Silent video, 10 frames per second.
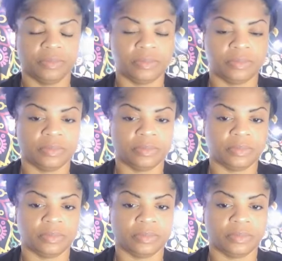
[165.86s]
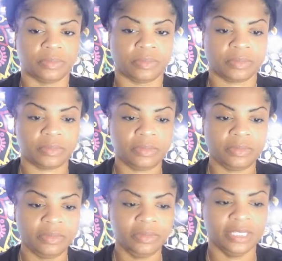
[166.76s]

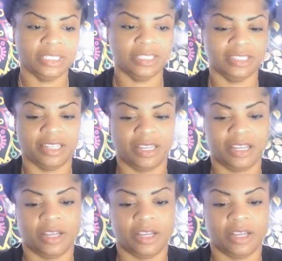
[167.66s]
[no speech]